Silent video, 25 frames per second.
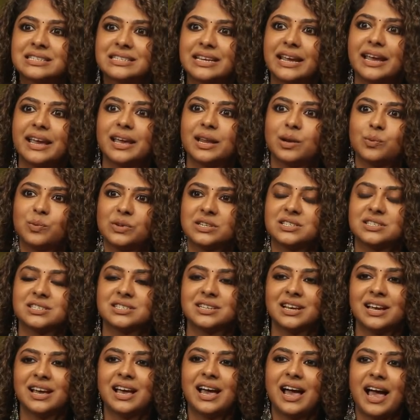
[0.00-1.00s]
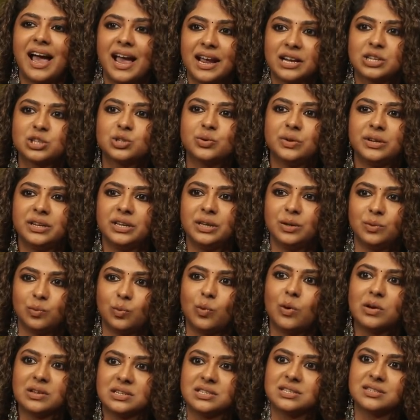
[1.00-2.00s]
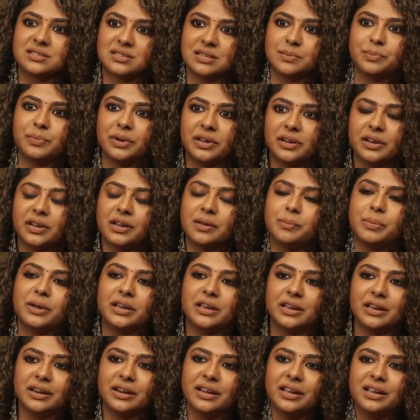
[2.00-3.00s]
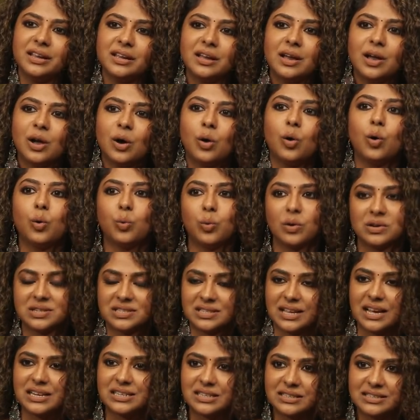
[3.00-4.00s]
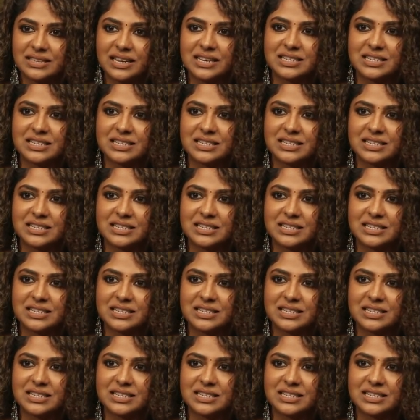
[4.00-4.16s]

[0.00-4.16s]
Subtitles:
stare which actually was the big beginning or was that a